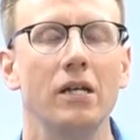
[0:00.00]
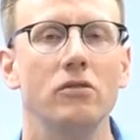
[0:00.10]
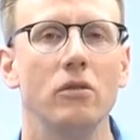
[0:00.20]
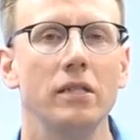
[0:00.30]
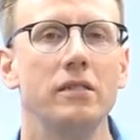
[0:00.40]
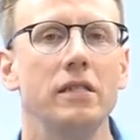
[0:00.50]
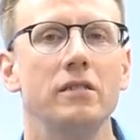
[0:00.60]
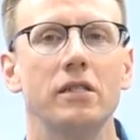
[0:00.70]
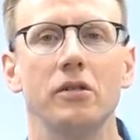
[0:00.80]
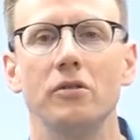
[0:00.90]
So listening
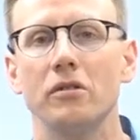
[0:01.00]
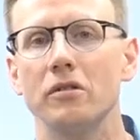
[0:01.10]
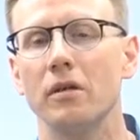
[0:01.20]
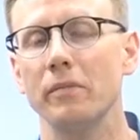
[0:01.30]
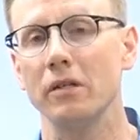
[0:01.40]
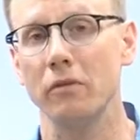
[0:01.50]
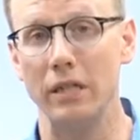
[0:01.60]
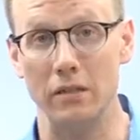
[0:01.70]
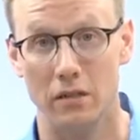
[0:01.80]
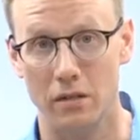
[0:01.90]
skills are something we
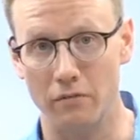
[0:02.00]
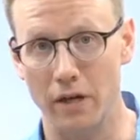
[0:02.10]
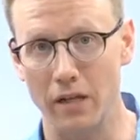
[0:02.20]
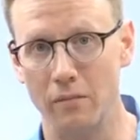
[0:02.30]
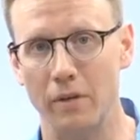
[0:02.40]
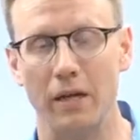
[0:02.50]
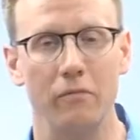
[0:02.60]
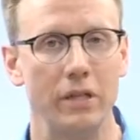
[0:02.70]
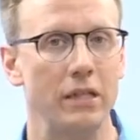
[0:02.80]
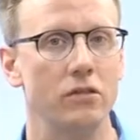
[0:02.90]
need to develop and
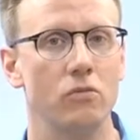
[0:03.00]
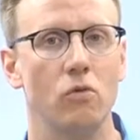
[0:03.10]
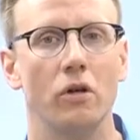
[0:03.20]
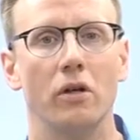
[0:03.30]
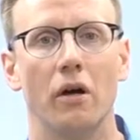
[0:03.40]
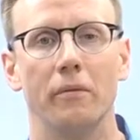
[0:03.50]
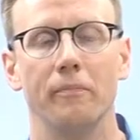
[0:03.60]
we need to work on.